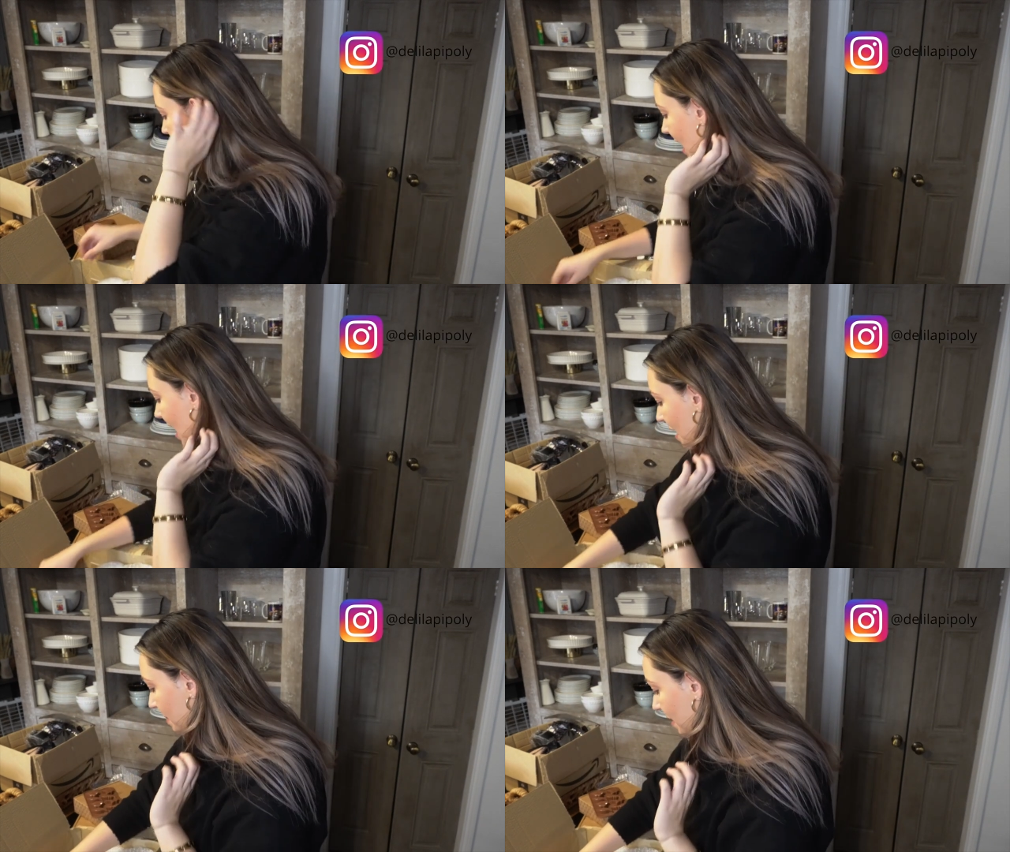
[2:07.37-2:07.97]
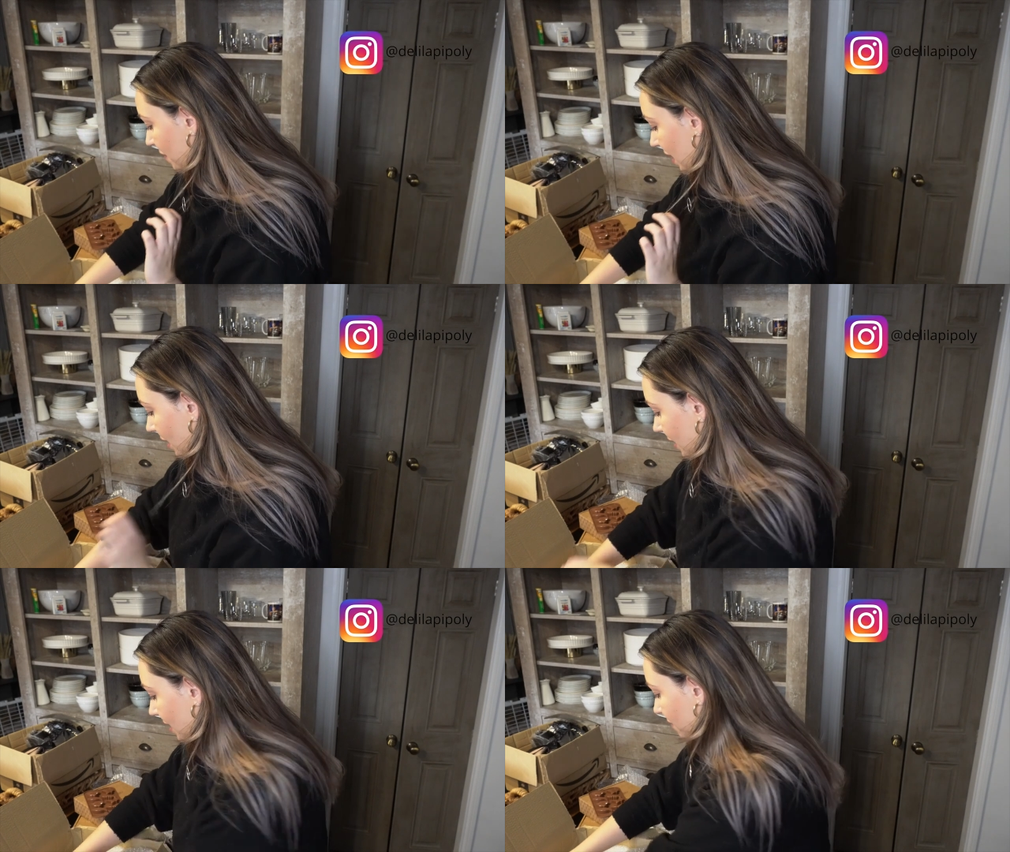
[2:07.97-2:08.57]
And we
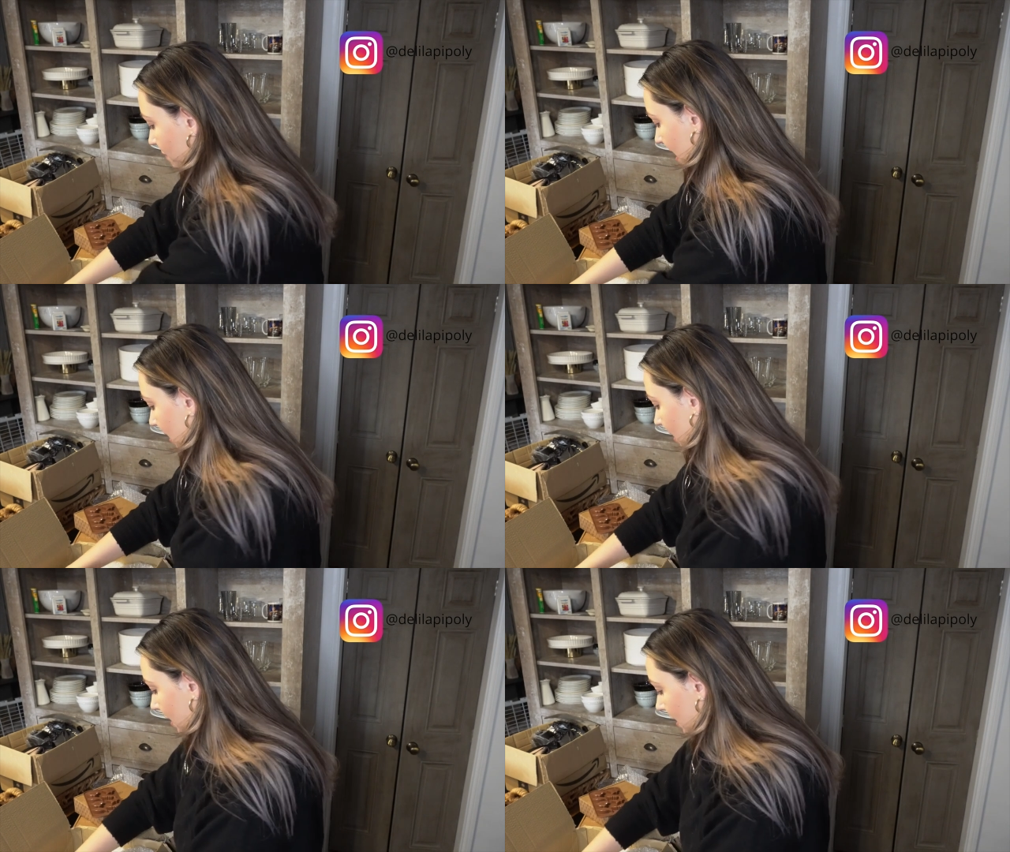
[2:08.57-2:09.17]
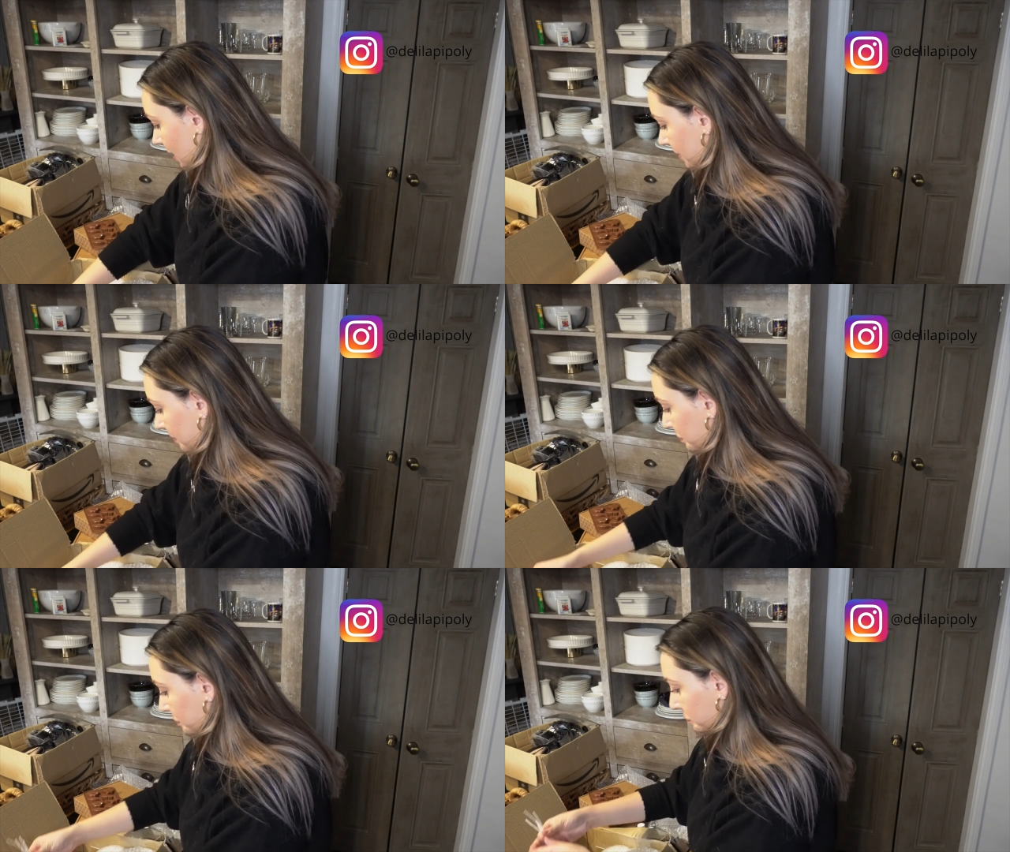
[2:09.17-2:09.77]
got some wicks
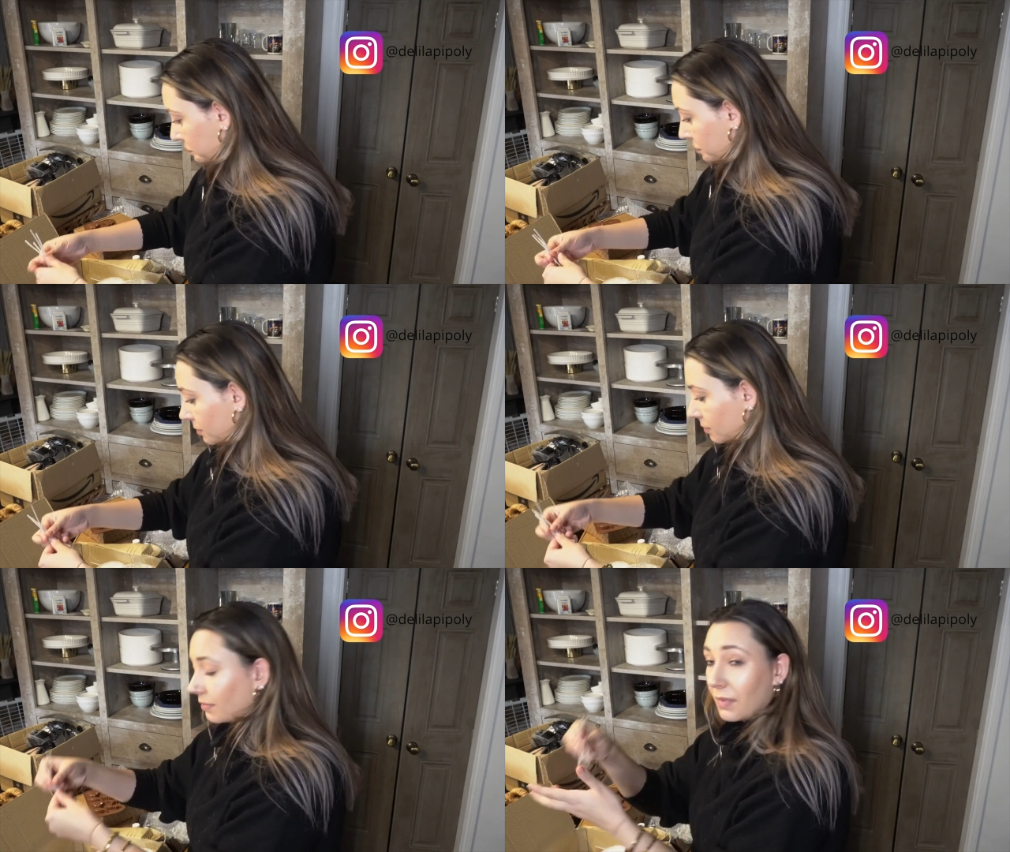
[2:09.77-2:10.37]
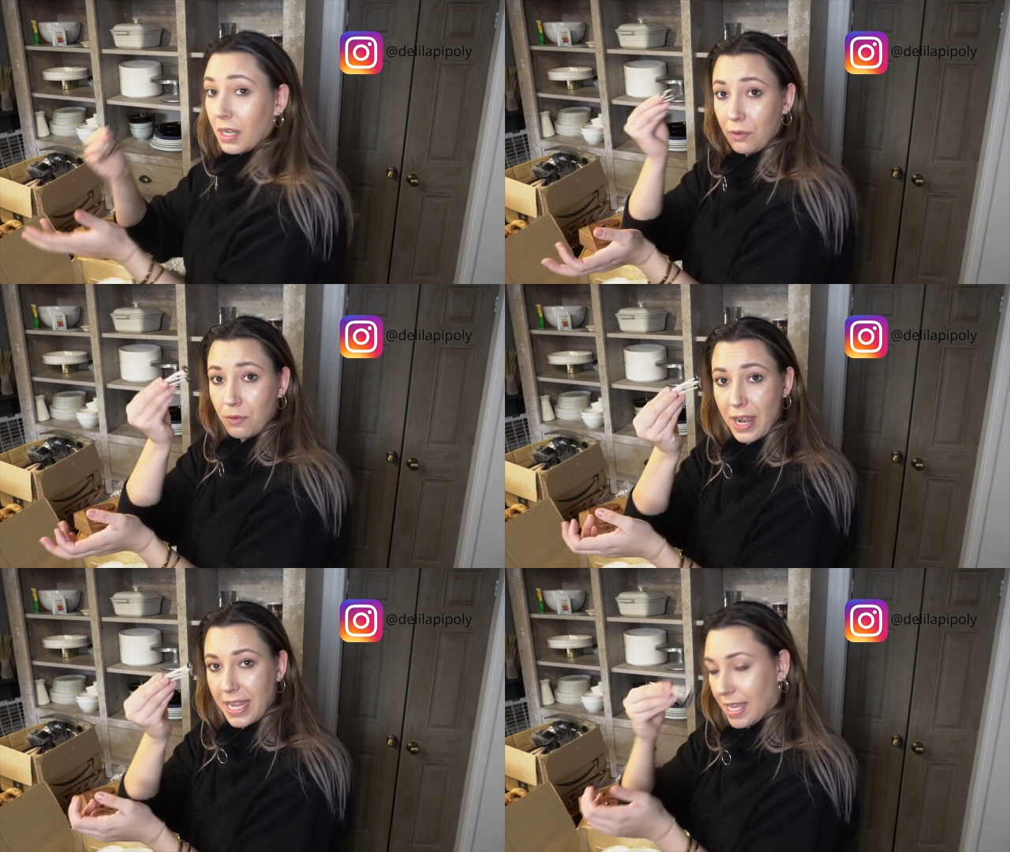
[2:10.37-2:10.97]

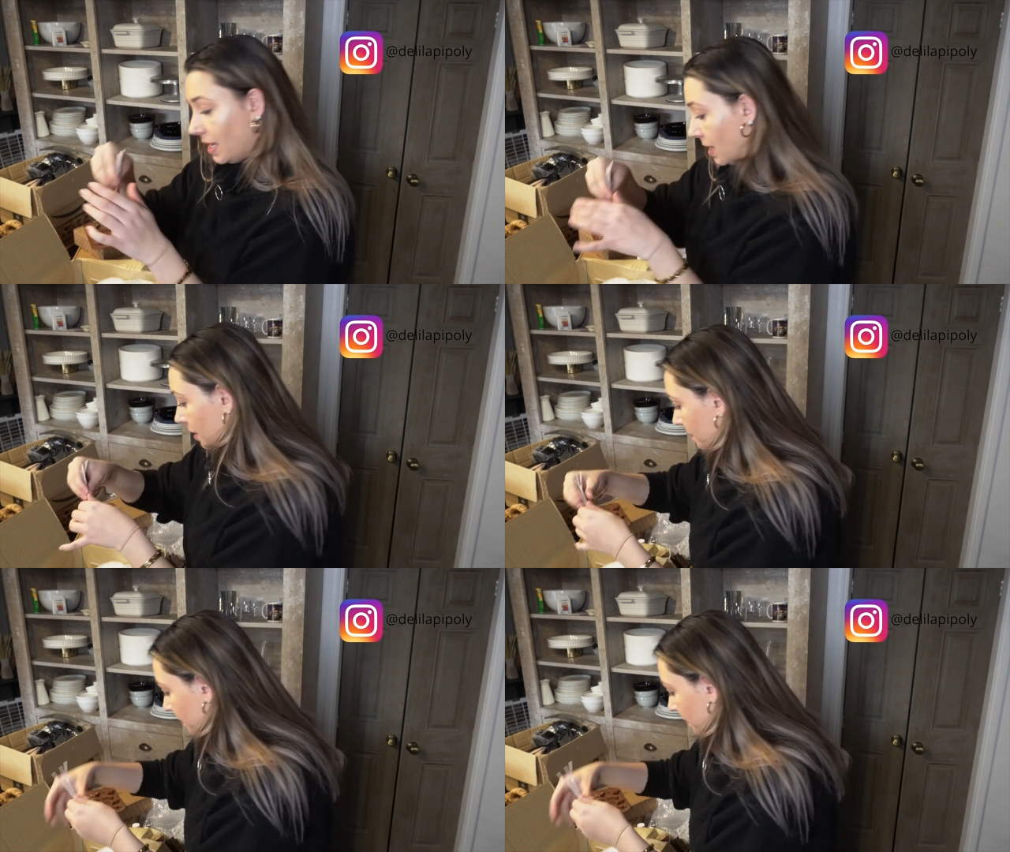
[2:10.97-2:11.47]
right here.